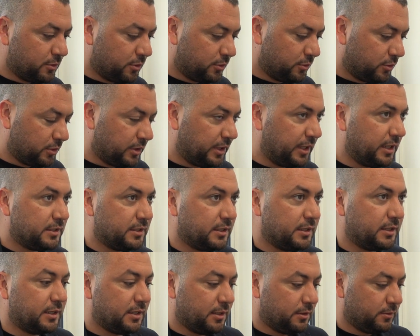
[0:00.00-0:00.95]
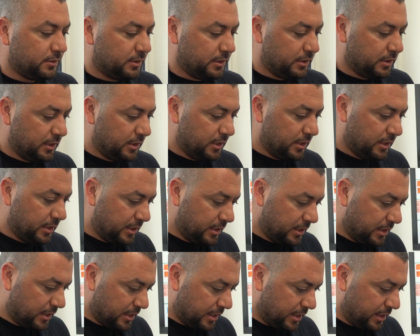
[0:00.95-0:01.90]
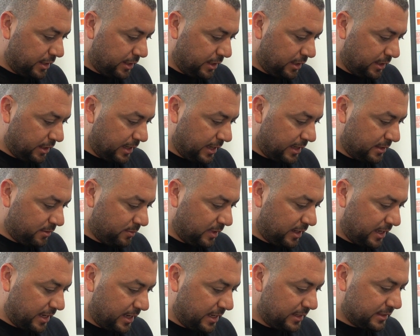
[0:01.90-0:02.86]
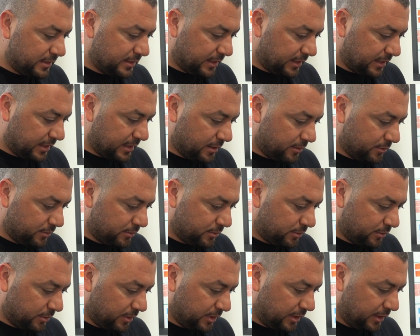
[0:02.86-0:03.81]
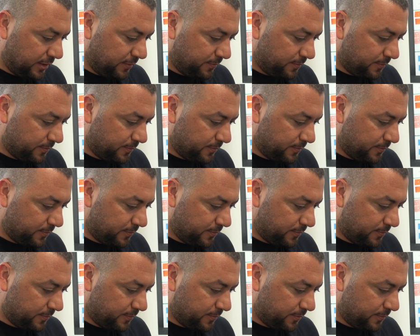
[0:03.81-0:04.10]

or to create an account. I think admin has an account already.